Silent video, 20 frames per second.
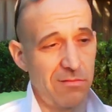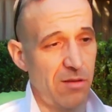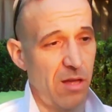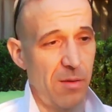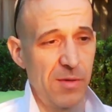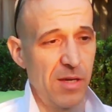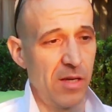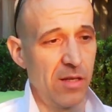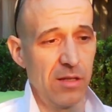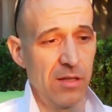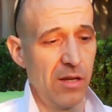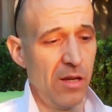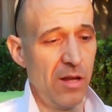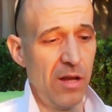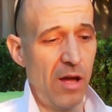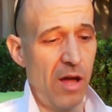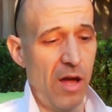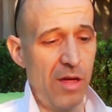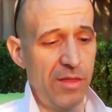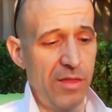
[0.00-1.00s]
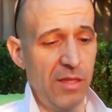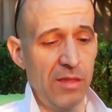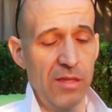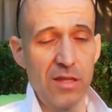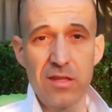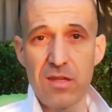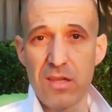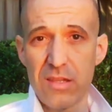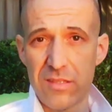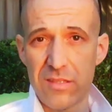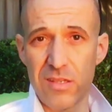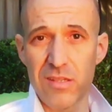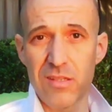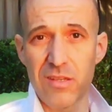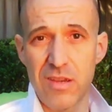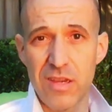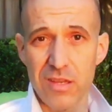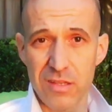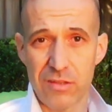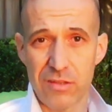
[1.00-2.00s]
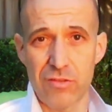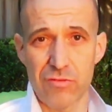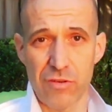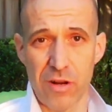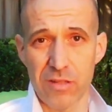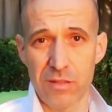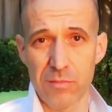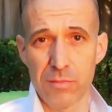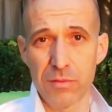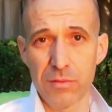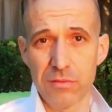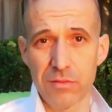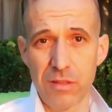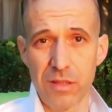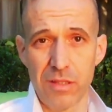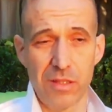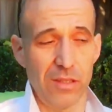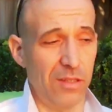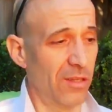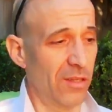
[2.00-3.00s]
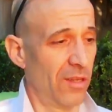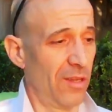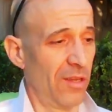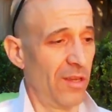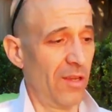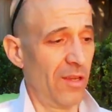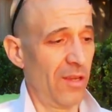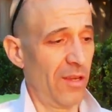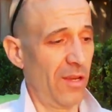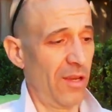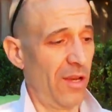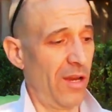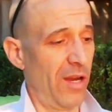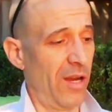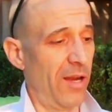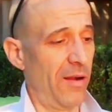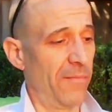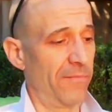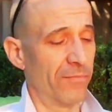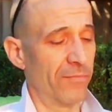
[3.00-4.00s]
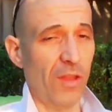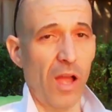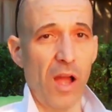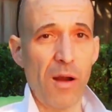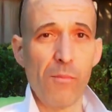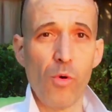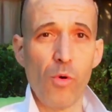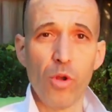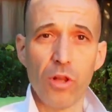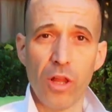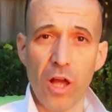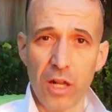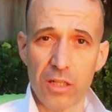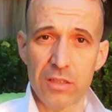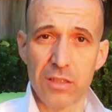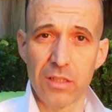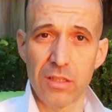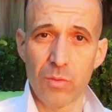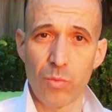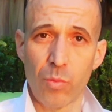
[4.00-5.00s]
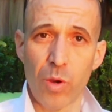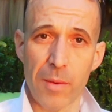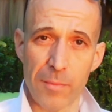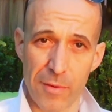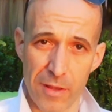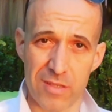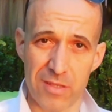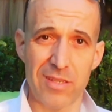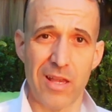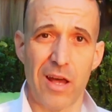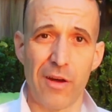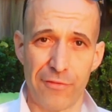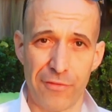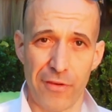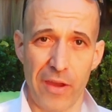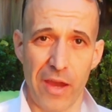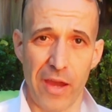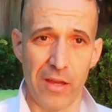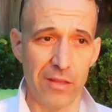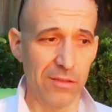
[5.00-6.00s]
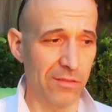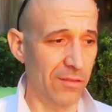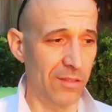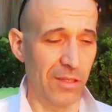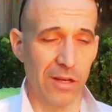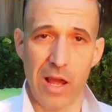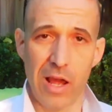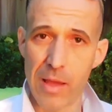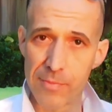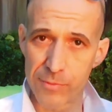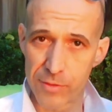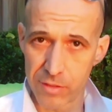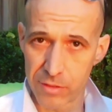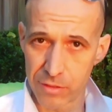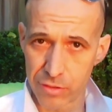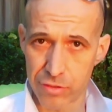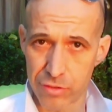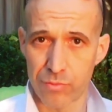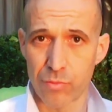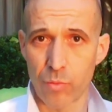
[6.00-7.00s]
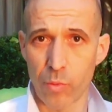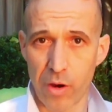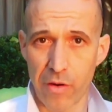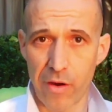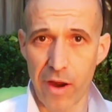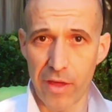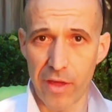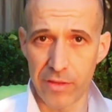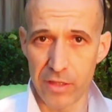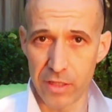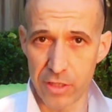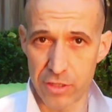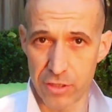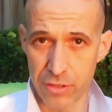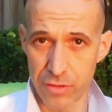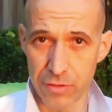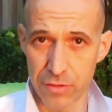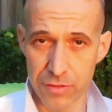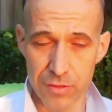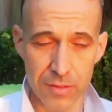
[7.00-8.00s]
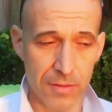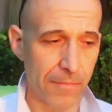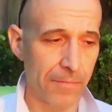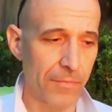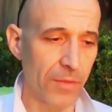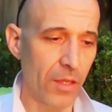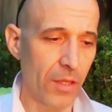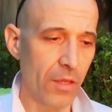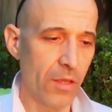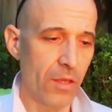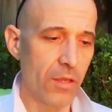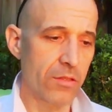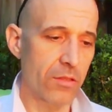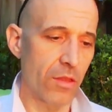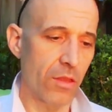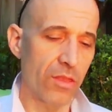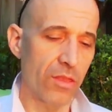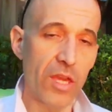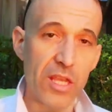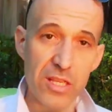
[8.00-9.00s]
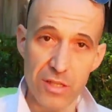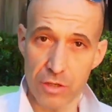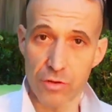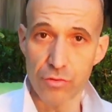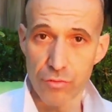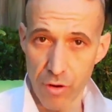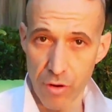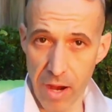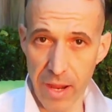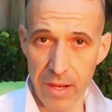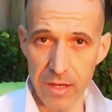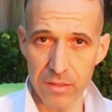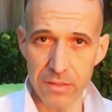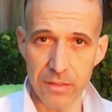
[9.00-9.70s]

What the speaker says: I mean, I think that these things are indestructible. I think I'm more likely to wear myself out than I am to just wear out these shoes. So these are great.